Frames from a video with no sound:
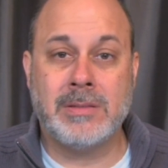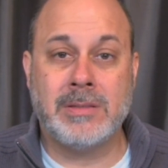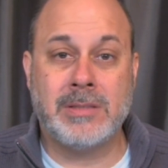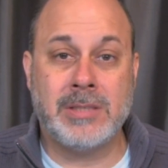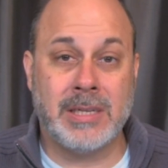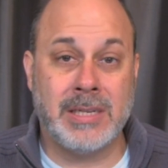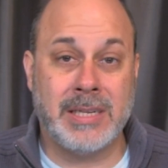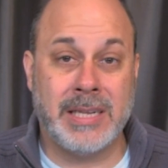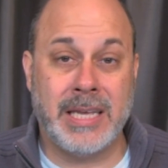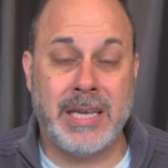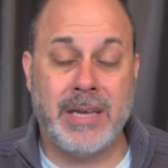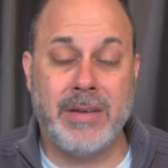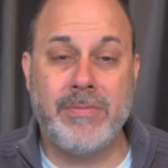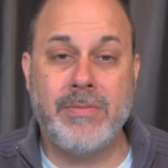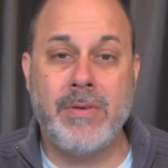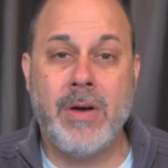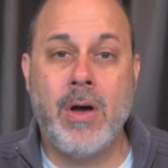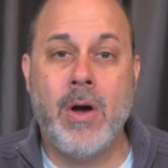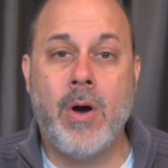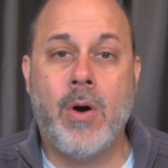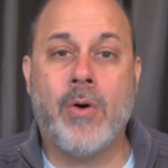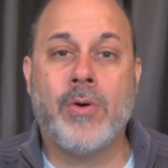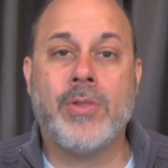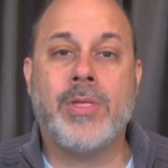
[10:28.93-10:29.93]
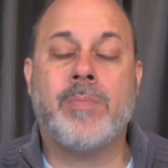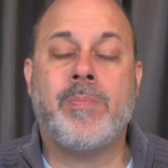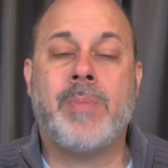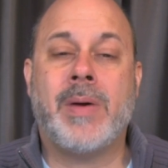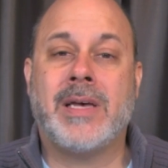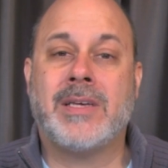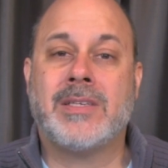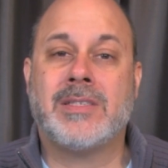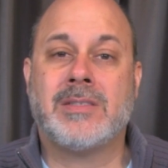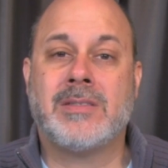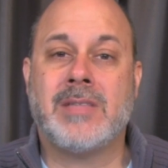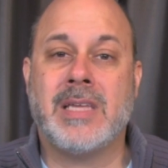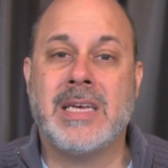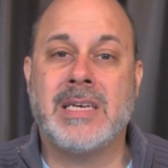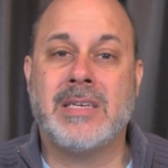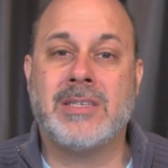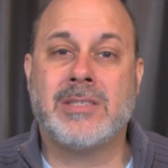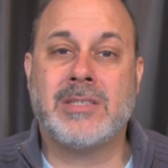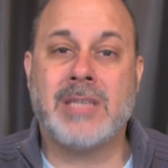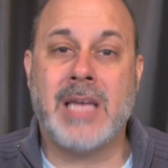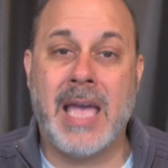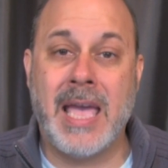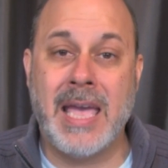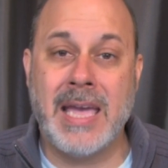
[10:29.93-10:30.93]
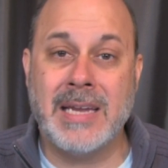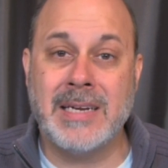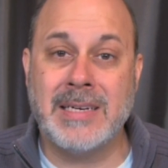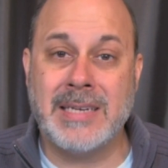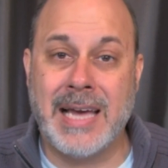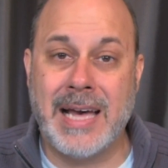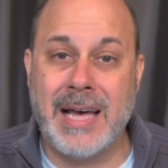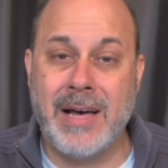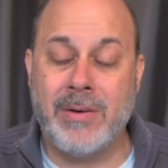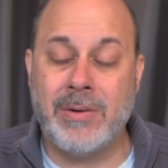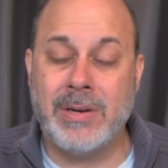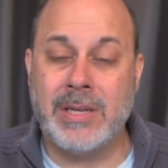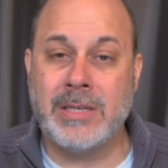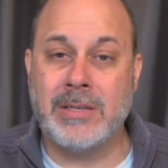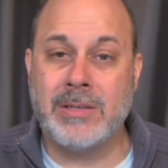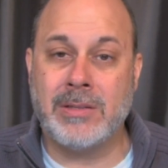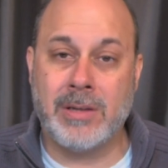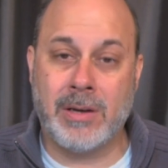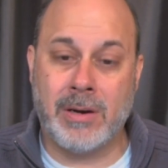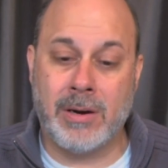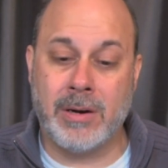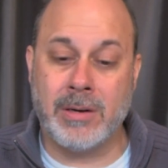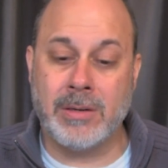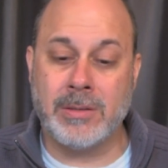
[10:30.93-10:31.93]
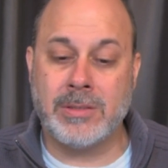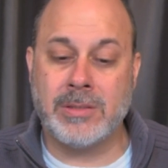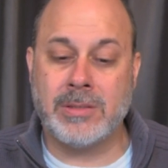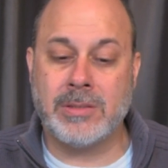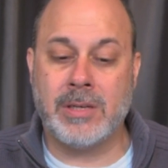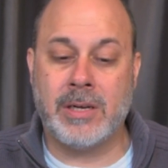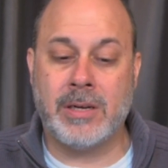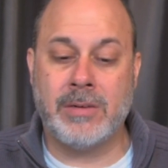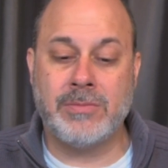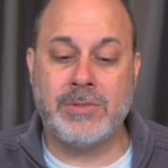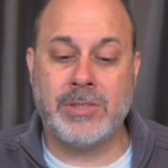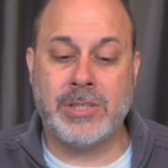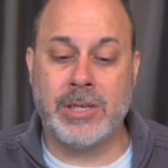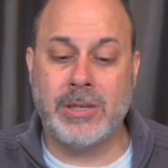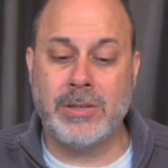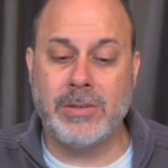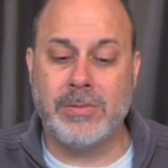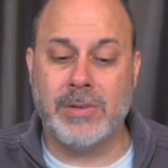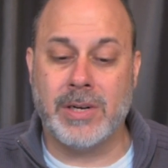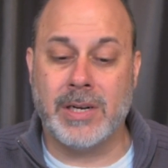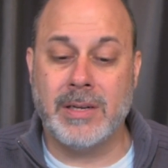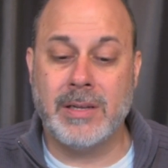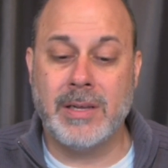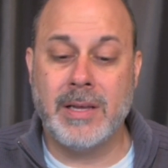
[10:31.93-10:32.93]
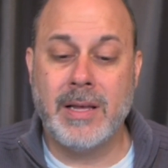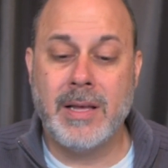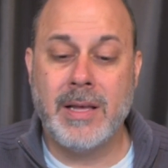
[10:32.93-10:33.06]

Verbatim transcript: to live or the best things to hand down into the hearts of children.